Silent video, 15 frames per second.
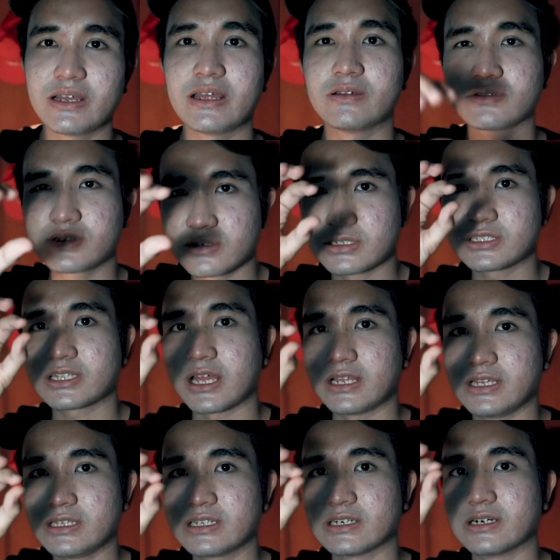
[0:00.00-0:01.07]
and also
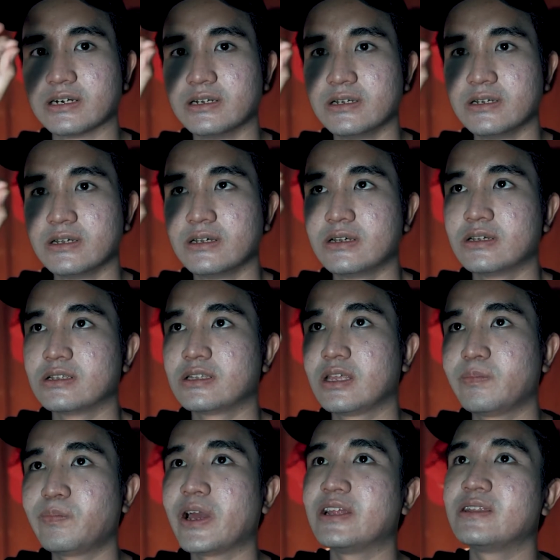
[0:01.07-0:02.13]
slightly
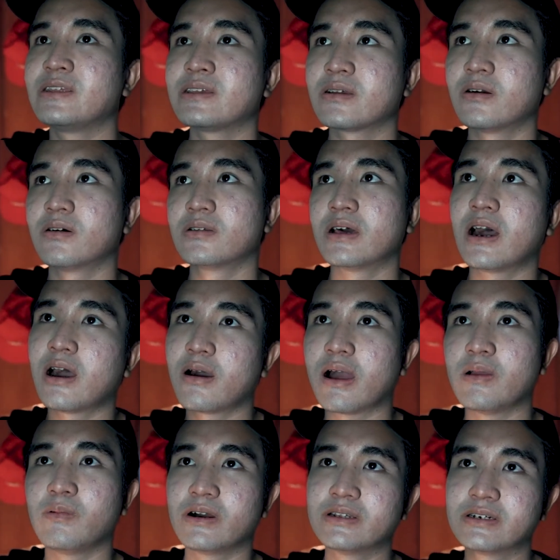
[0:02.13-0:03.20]
depending on how I
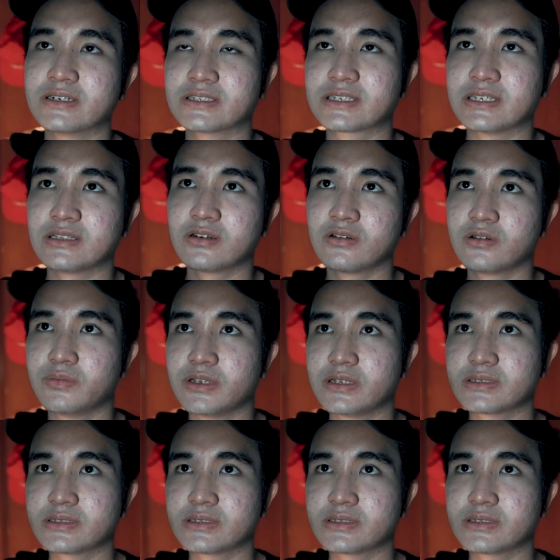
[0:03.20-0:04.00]
want her skin tone to be.